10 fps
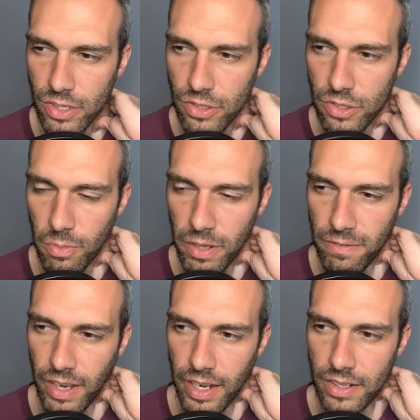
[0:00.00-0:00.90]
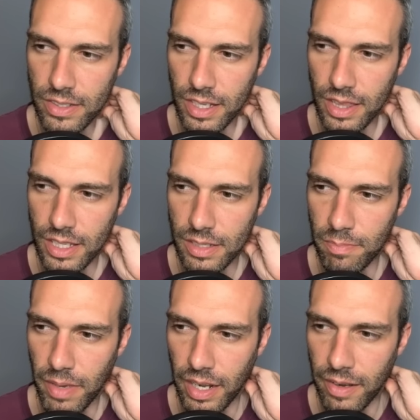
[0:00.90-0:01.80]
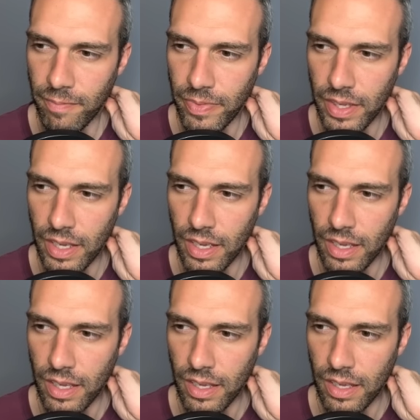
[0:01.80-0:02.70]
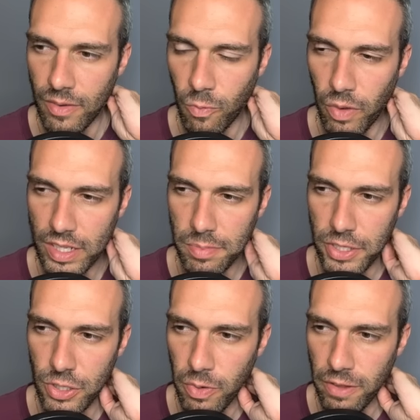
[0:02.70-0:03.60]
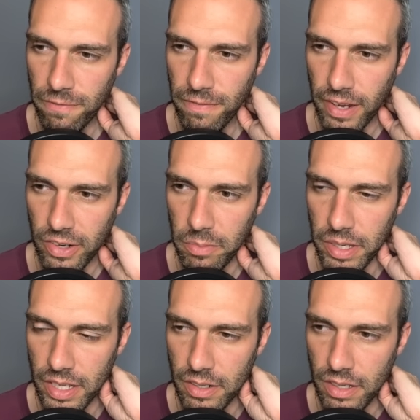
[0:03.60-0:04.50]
many fires in this meta? Especially with Fairy being